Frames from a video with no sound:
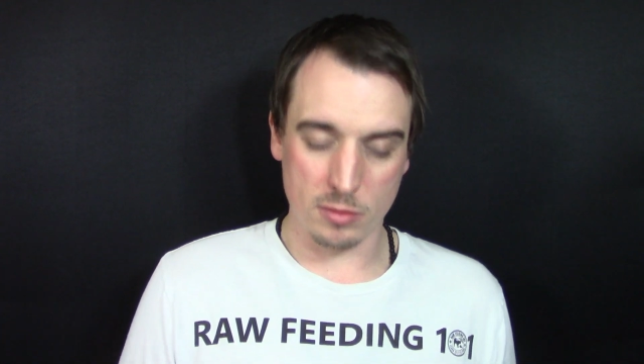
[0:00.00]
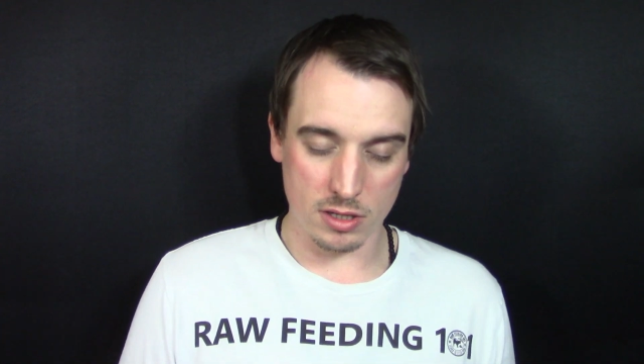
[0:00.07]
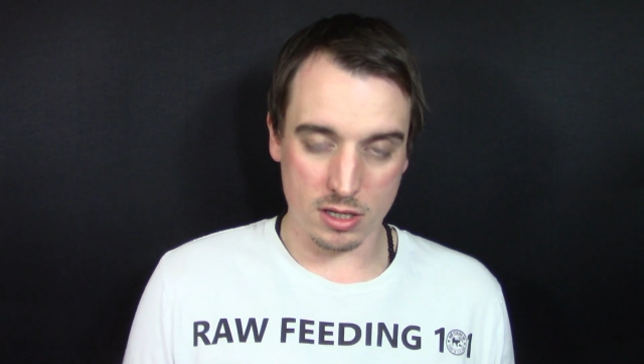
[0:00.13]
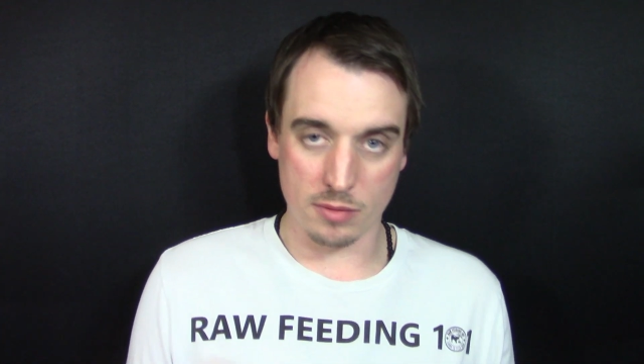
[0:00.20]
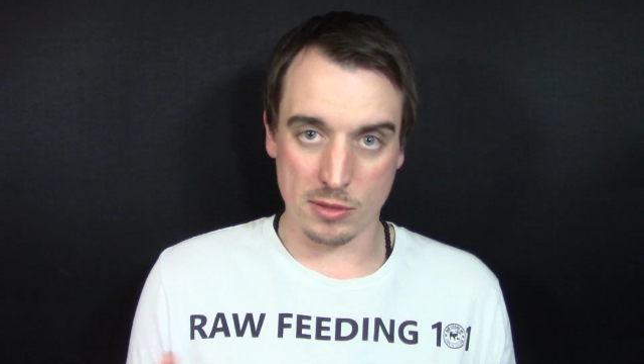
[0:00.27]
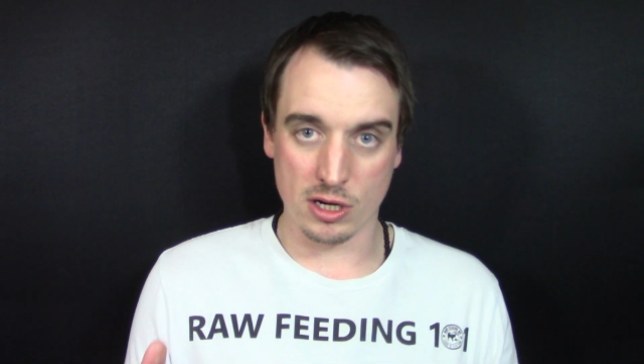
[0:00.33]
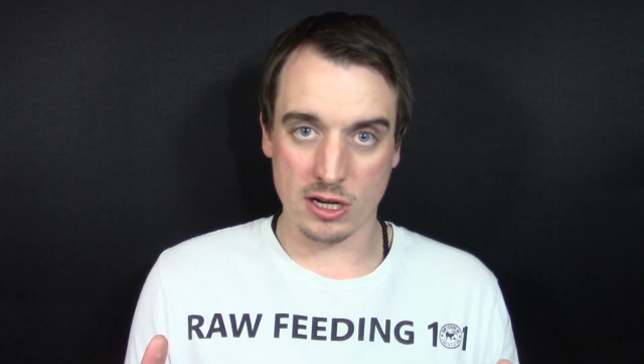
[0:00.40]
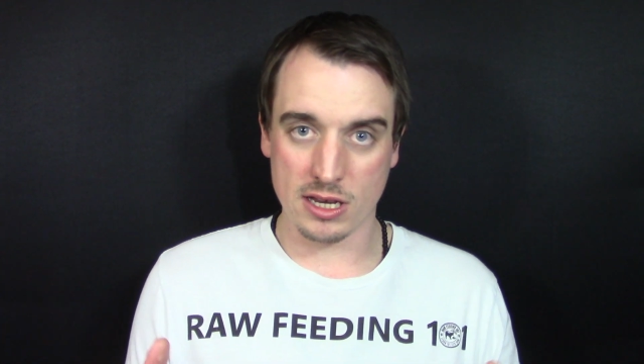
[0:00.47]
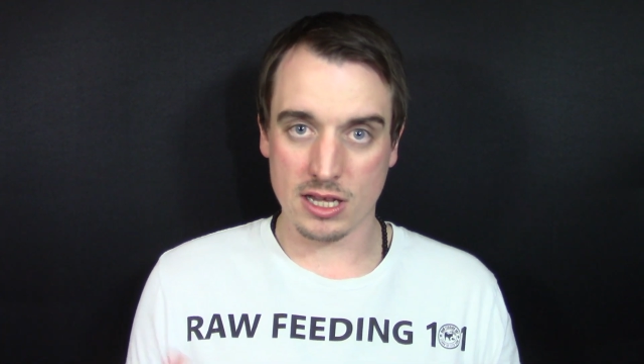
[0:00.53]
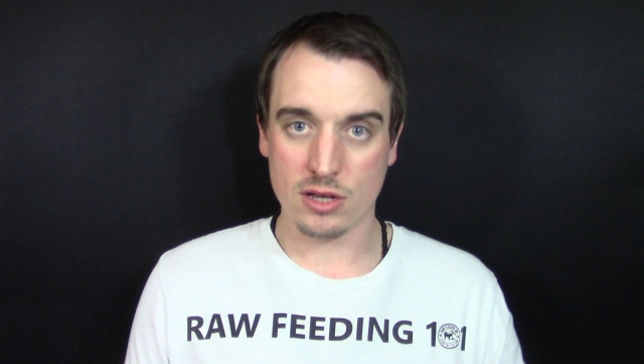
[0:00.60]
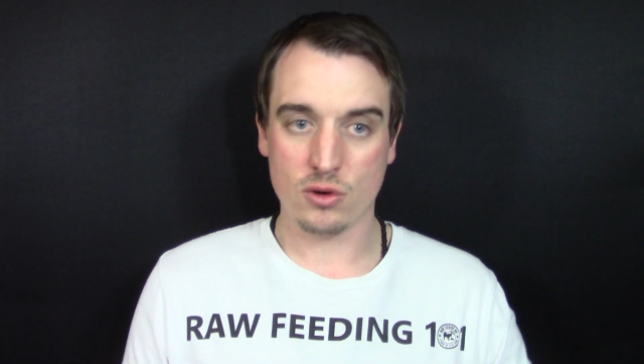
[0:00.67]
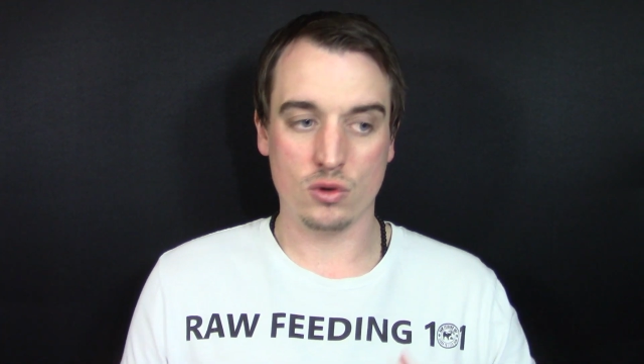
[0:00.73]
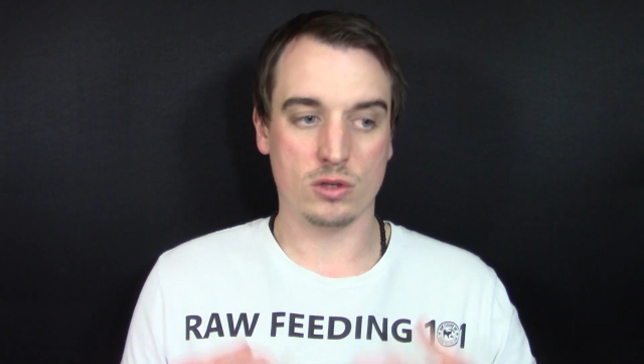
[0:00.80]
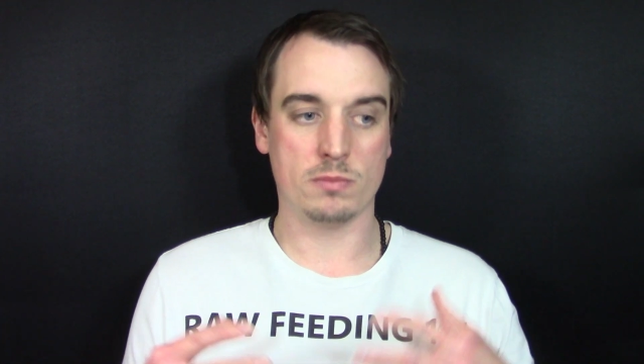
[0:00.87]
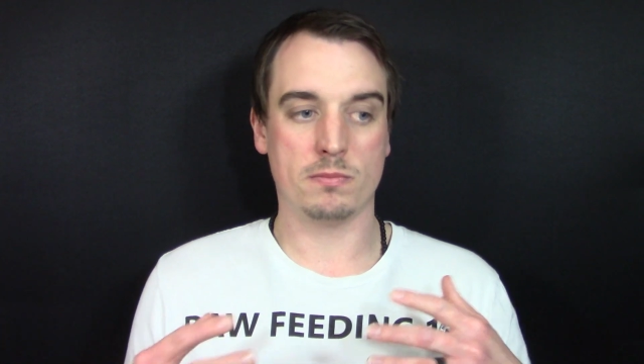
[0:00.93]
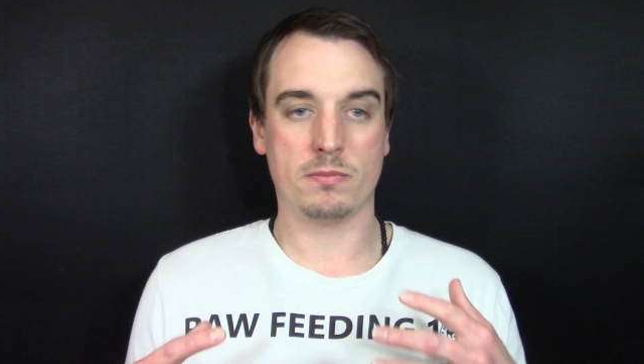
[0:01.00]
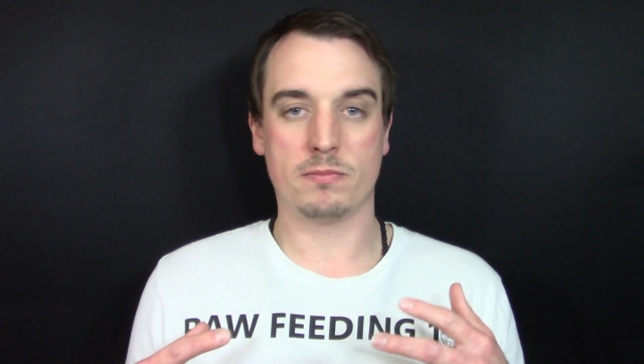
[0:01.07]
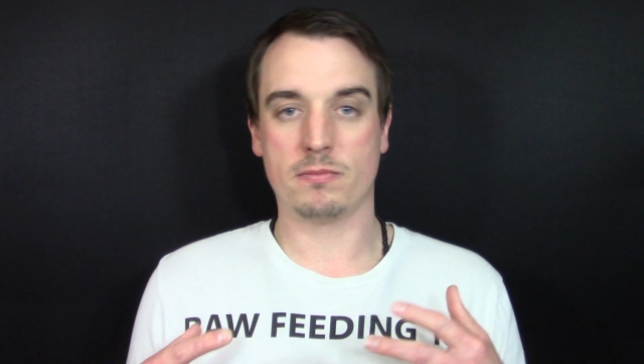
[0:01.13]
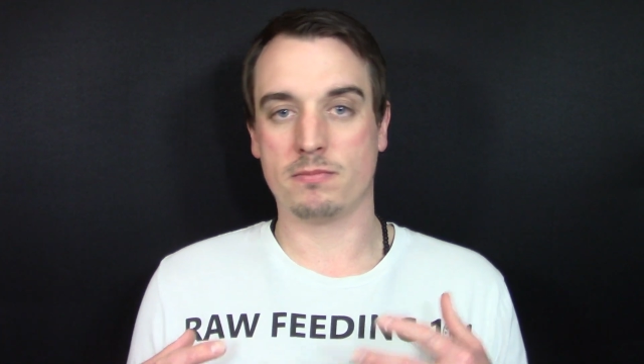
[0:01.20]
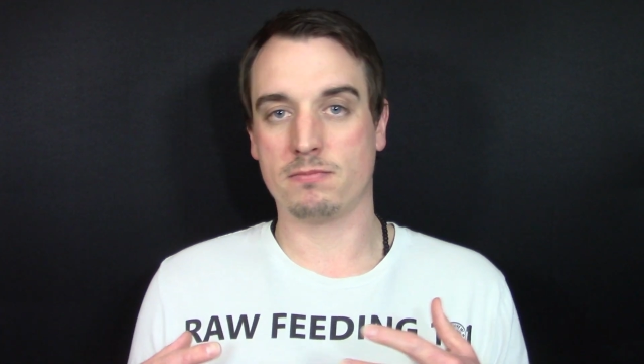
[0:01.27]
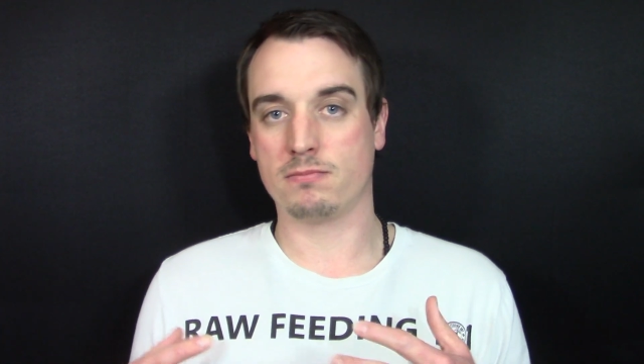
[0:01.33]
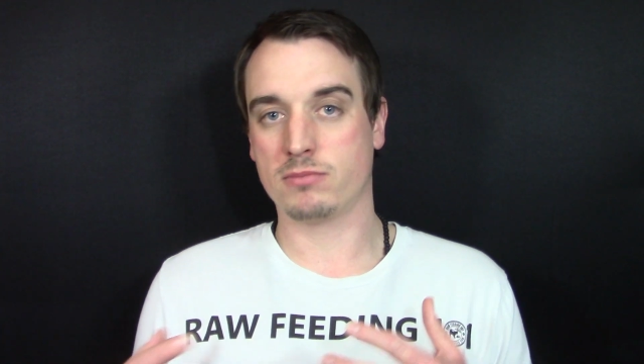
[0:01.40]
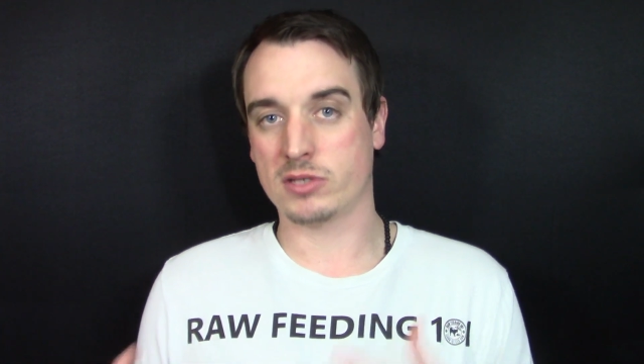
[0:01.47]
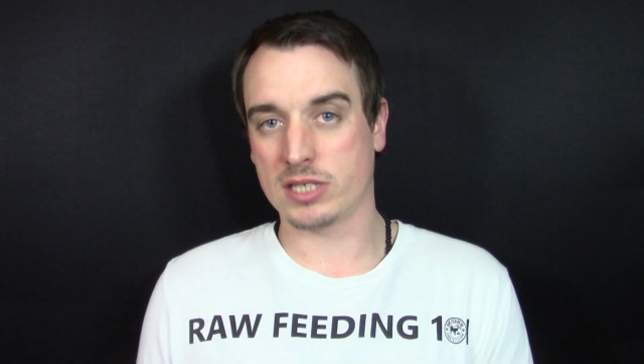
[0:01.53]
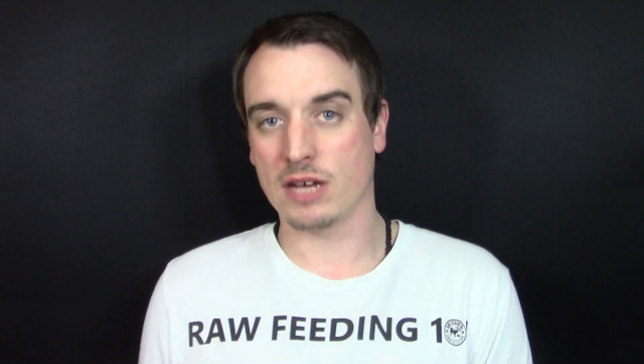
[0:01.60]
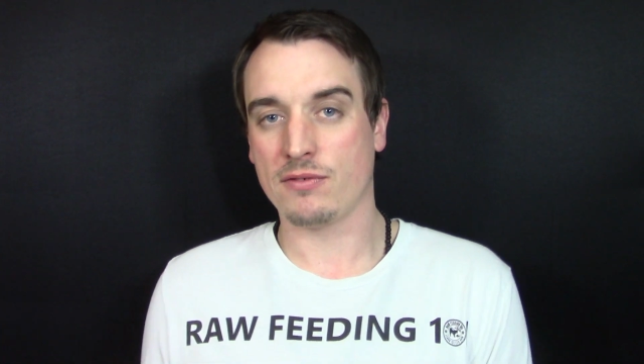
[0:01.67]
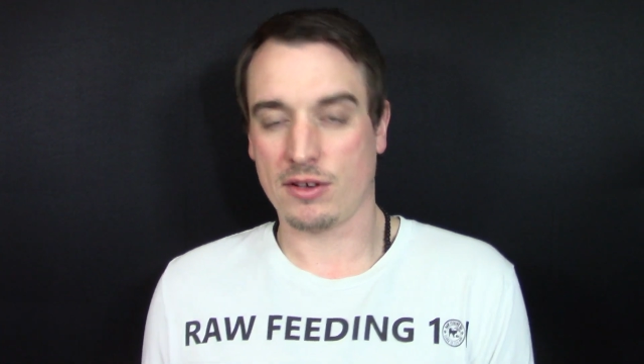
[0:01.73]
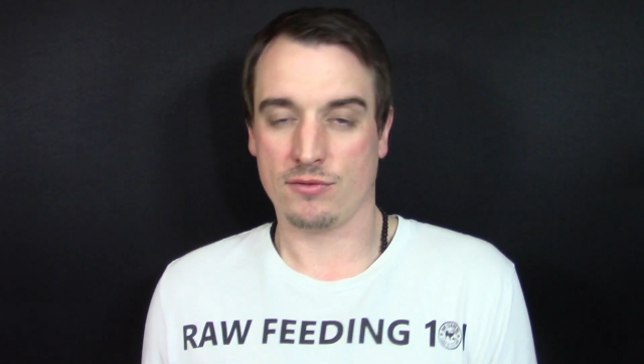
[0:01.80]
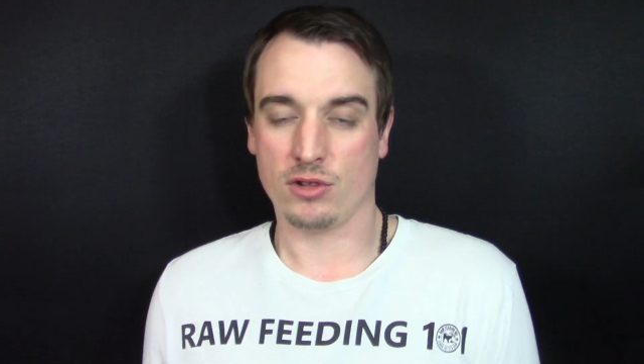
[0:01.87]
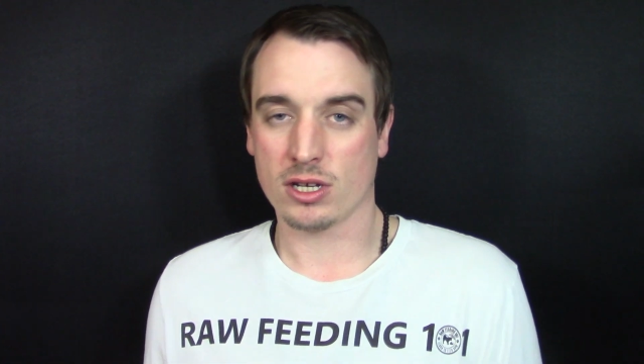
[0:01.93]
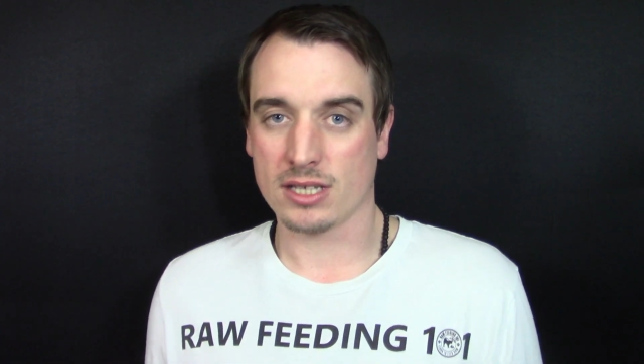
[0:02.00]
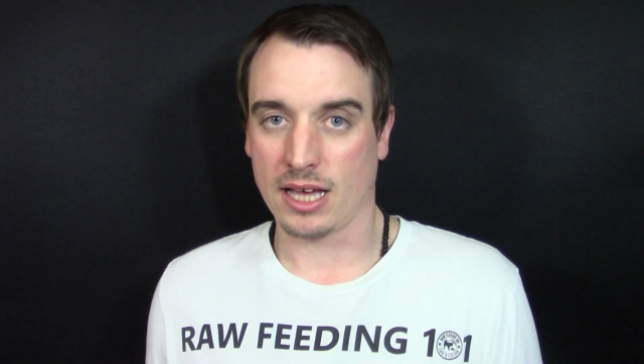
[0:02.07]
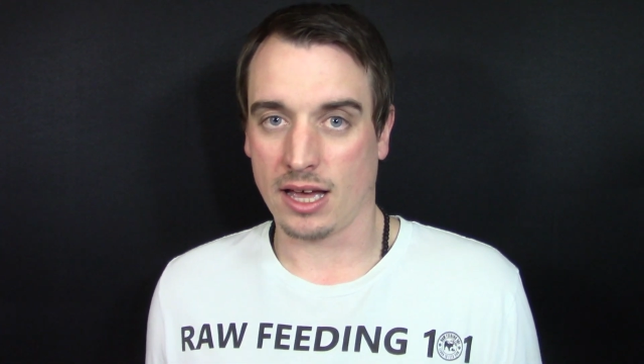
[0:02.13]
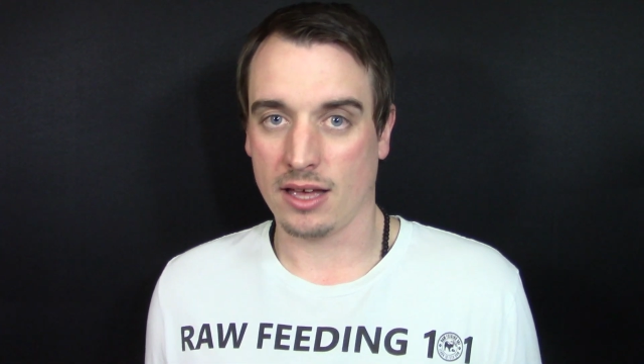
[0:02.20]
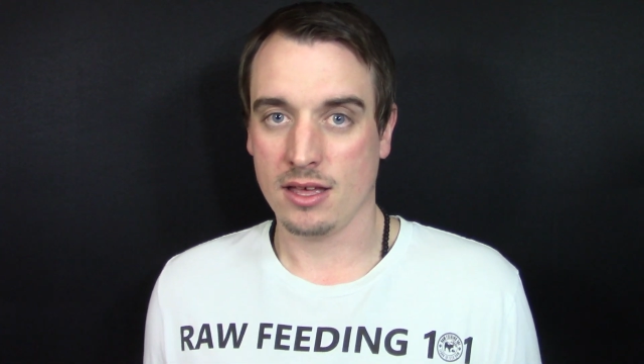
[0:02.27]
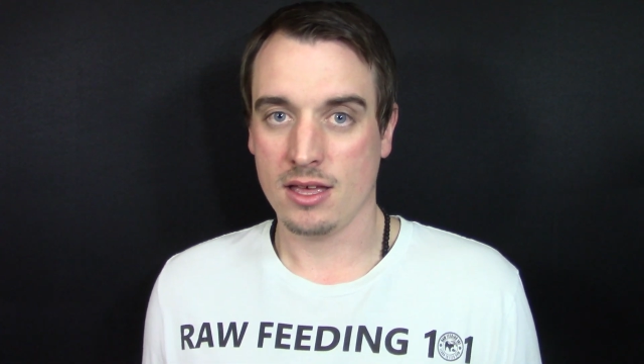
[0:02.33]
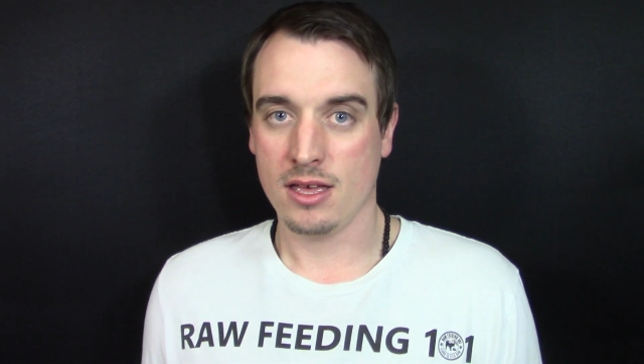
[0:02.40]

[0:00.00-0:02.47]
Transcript: community whose stuff I've looked at,